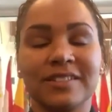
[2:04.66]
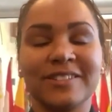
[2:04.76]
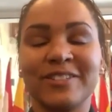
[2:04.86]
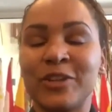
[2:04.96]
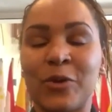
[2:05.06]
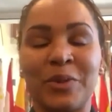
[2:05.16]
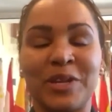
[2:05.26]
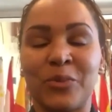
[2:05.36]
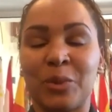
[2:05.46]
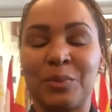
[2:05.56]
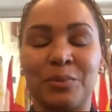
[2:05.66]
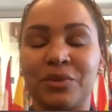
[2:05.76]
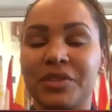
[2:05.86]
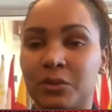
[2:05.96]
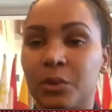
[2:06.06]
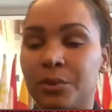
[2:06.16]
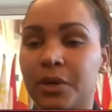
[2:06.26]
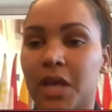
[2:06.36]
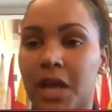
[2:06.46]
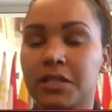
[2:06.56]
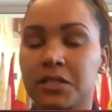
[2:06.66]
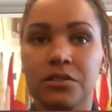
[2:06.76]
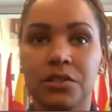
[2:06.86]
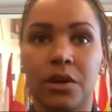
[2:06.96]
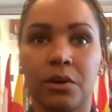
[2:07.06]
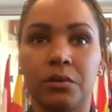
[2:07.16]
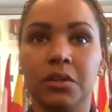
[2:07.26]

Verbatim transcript: so many more people than we realize. So